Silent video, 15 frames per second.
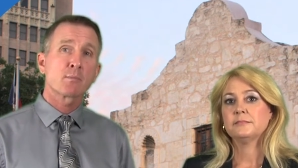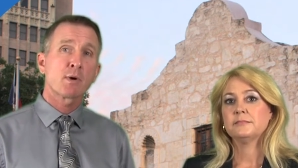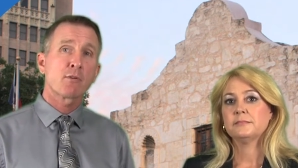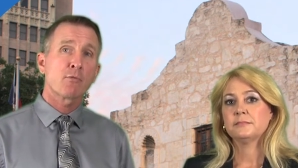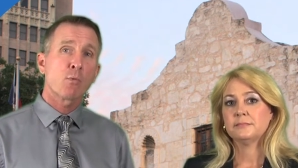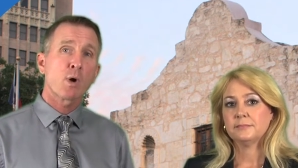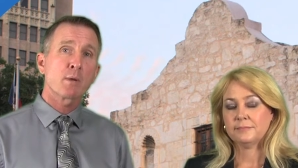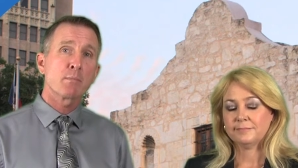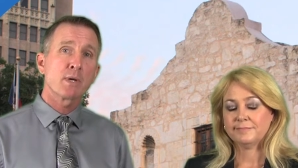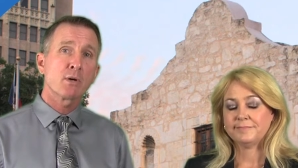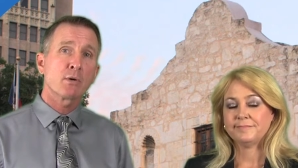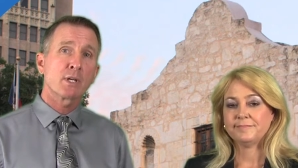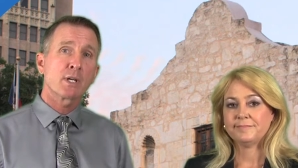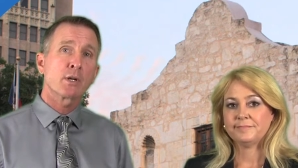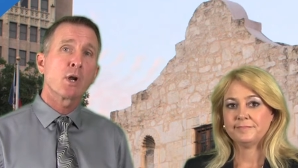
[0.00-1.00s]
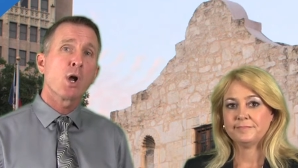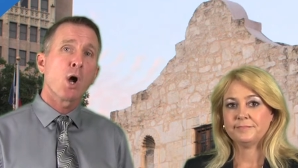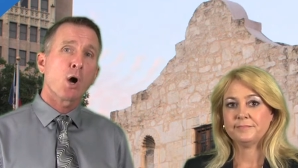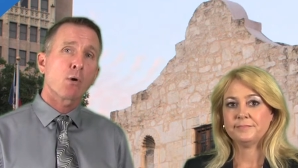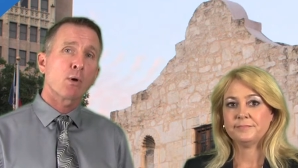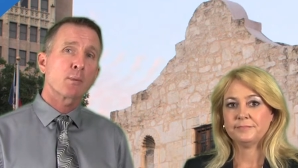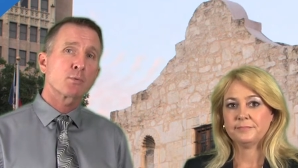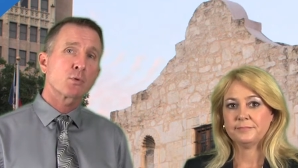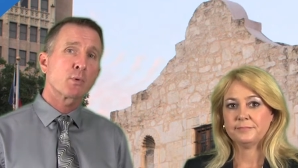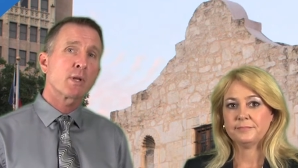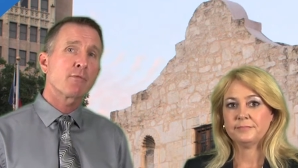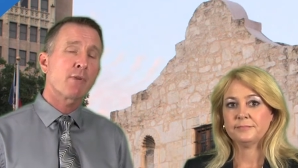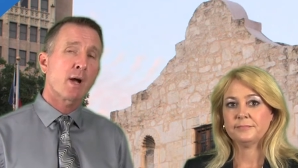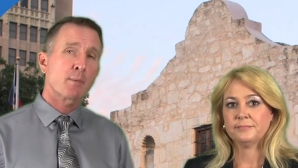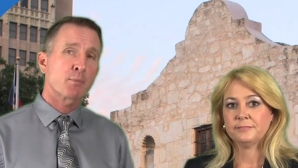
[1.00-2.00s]
Speaker 1: above 1 million are up
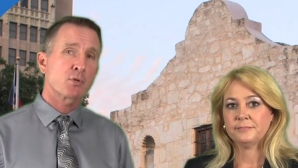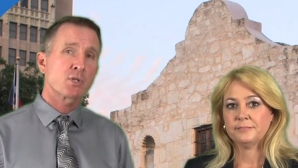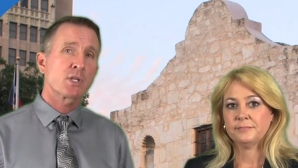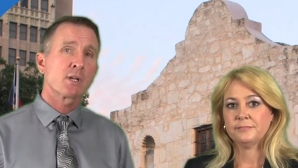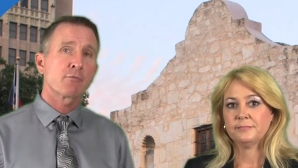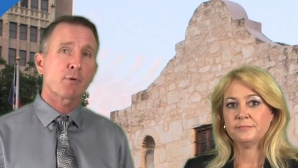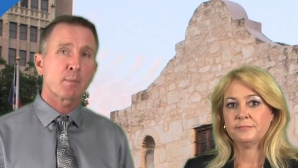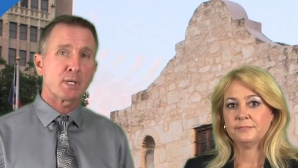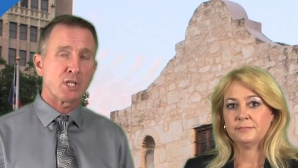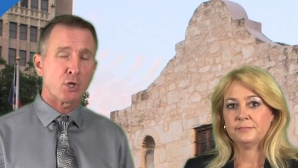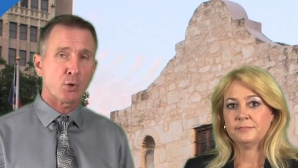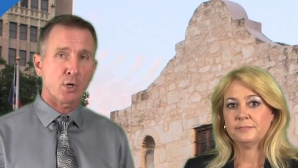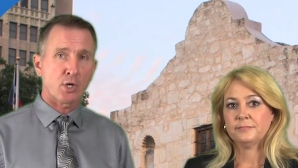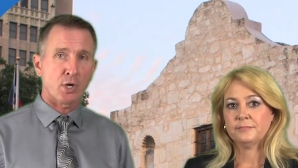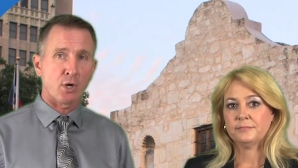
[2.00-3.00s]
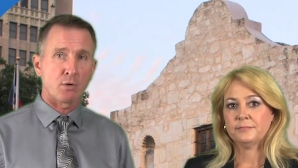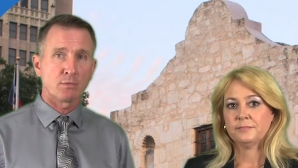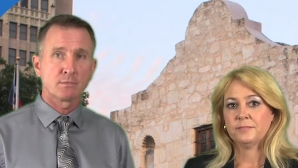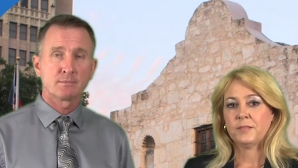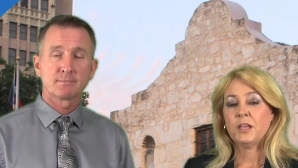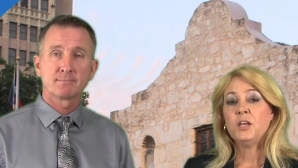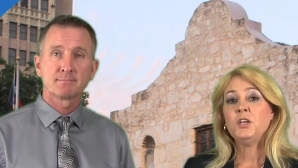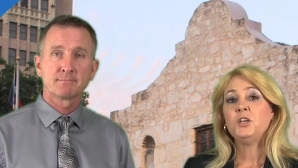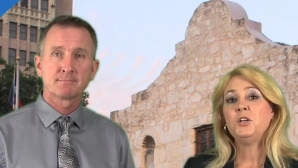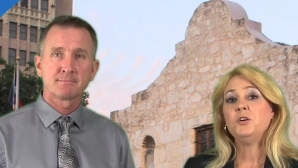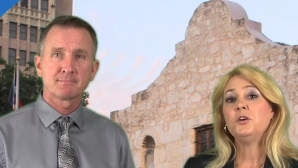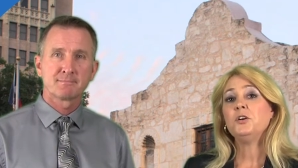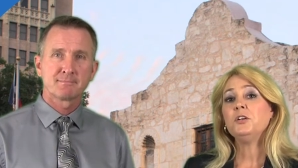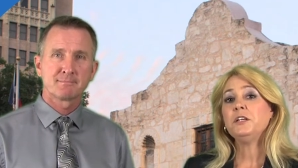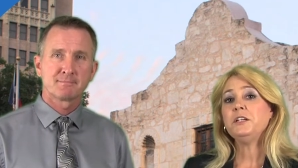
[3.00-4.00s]
25% from a year ago.
Speaker 2: You
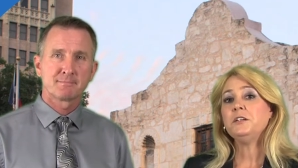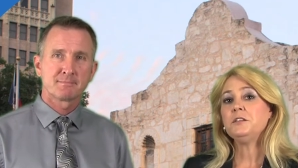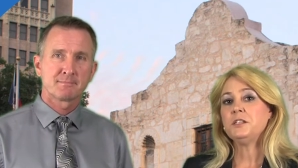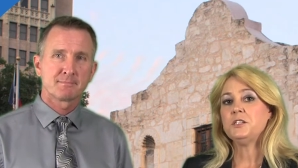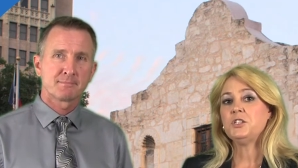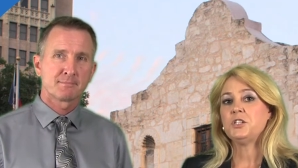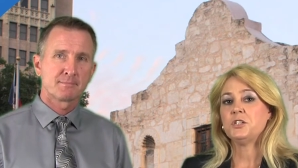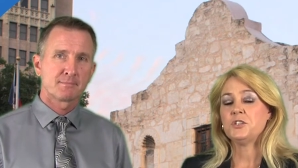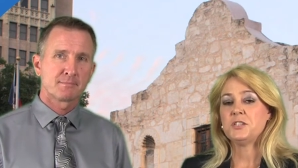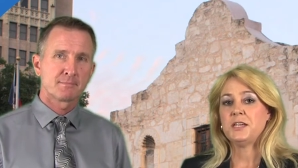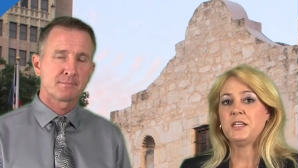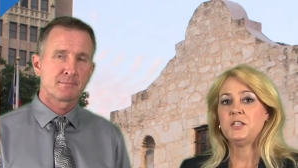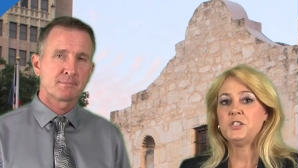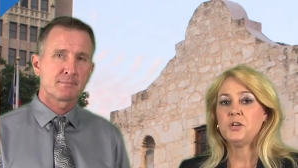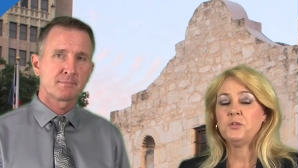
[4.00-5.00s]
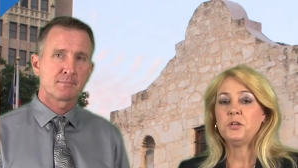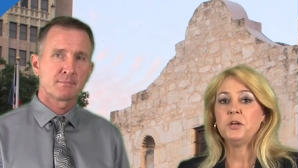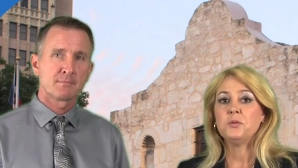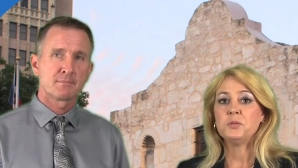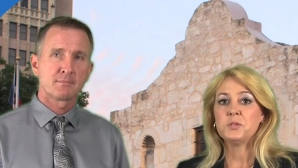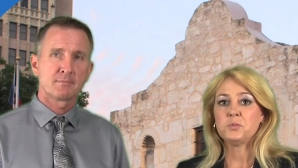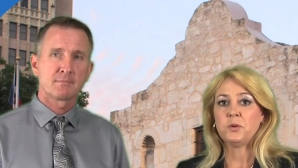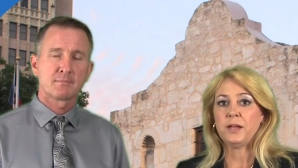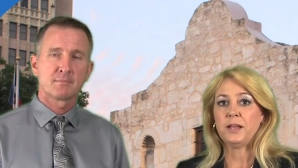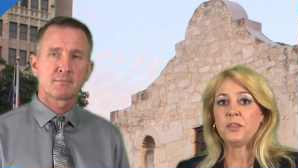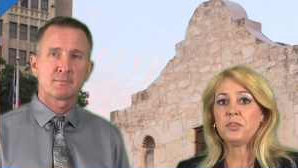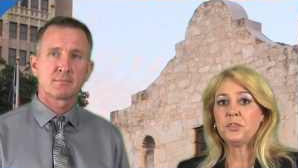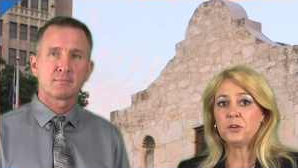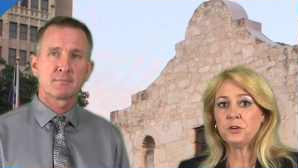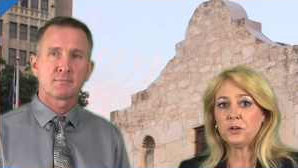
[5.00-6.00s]
know, earlier this year, San Antonio was
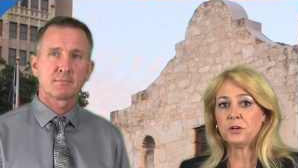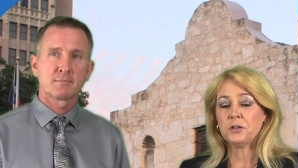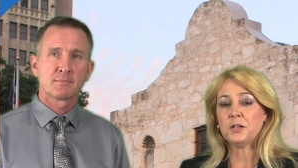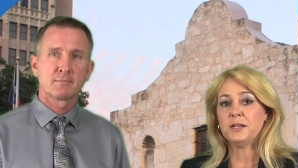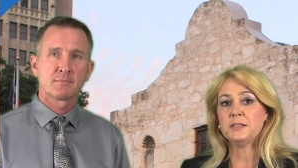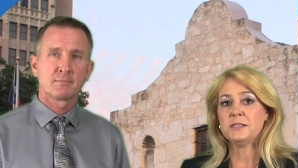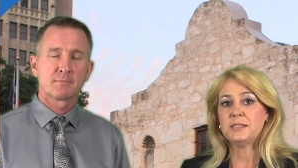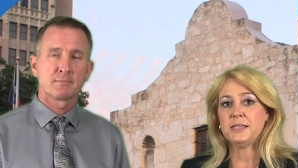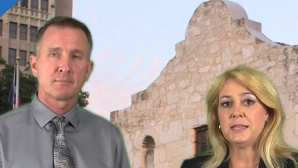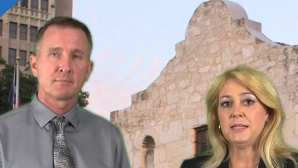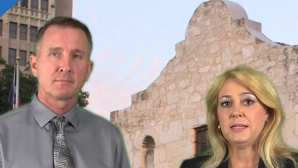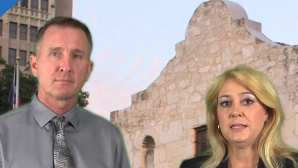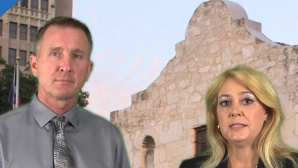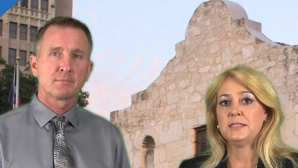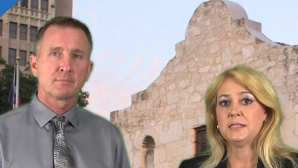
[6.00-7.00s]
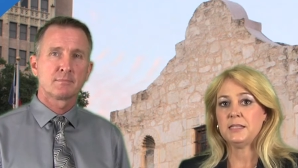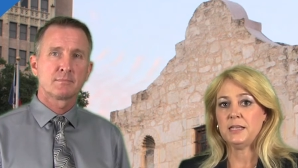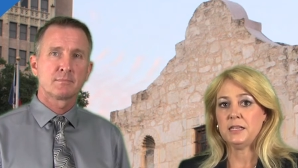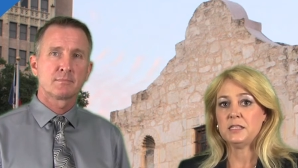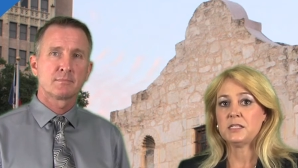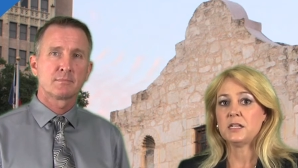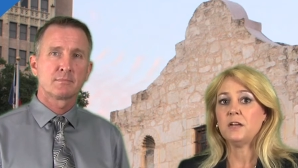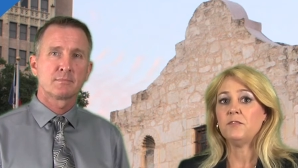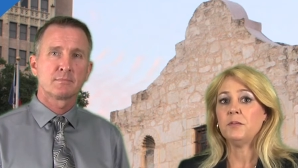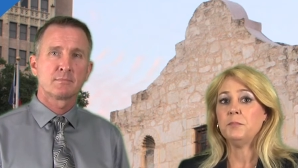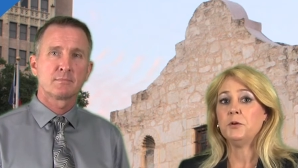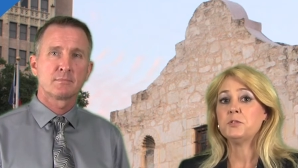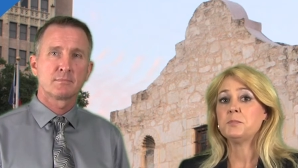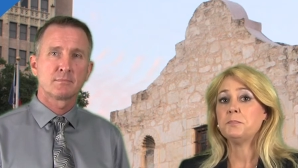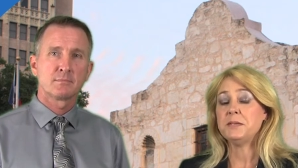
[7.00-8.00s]
ranked third on CNN's list of the
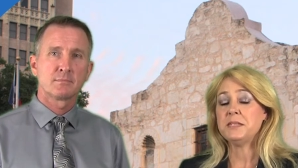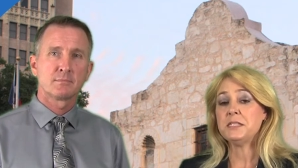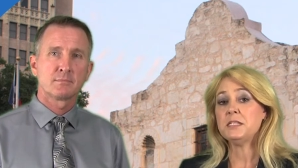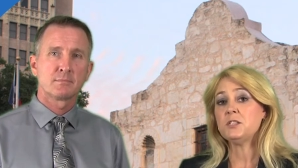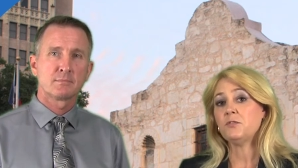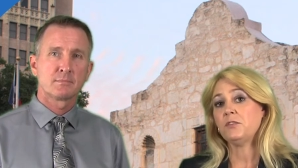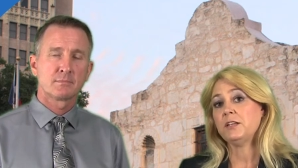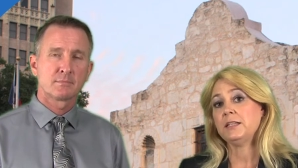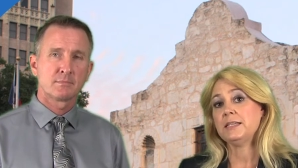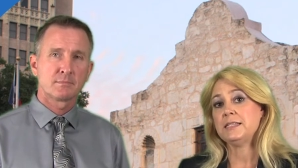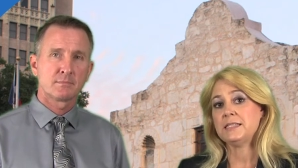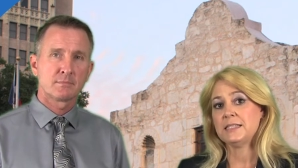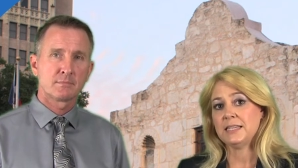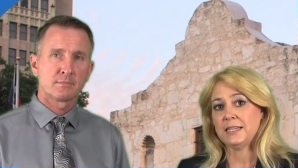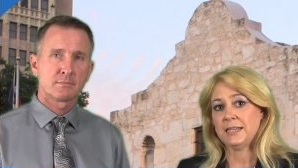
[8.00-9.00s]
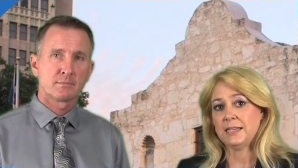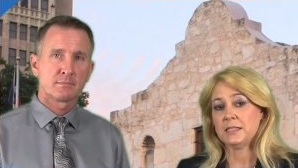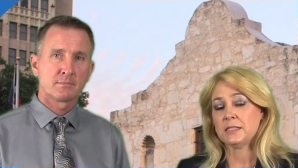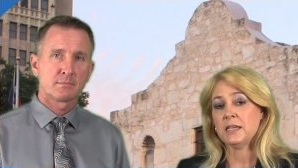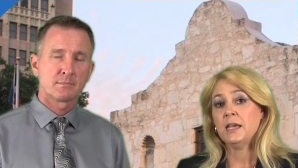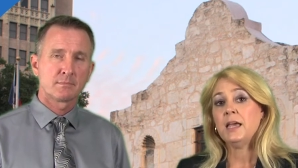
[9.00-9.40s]
most business friendly cities